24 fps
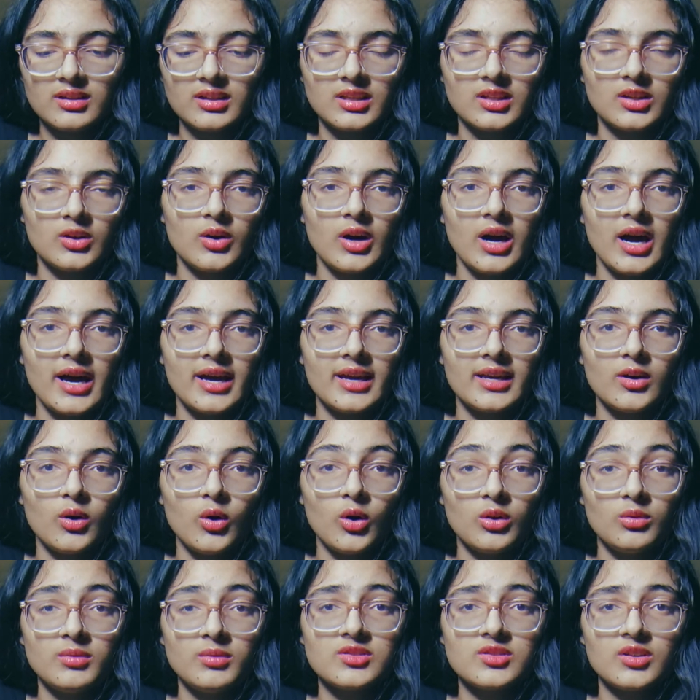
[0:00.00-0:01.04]
I
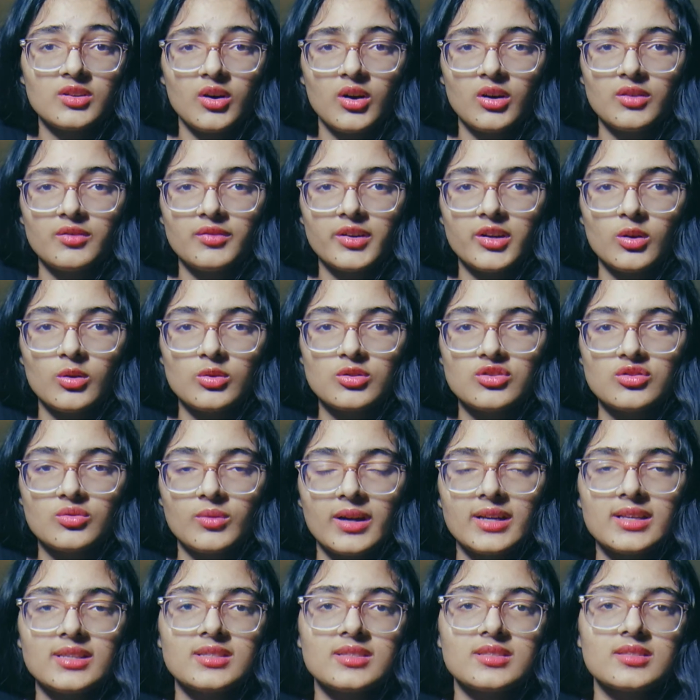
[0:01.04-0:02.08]
always record videos
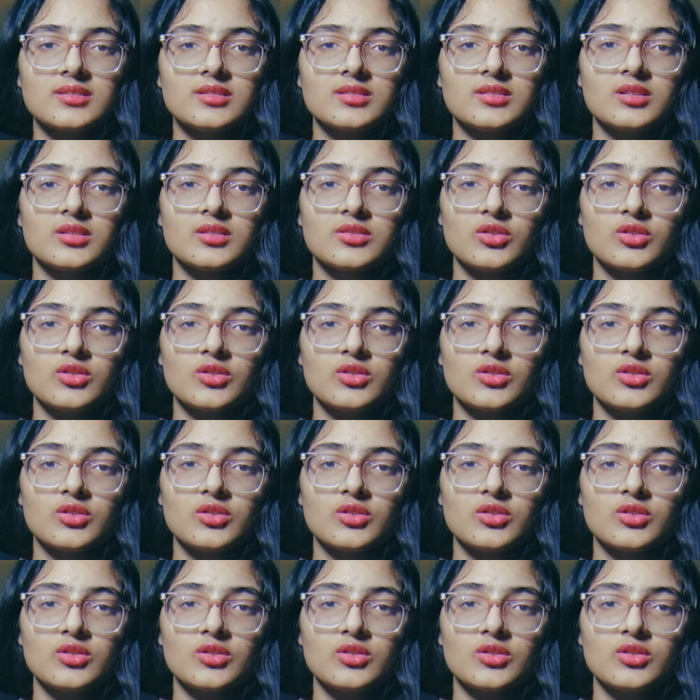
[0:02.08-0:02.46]
twice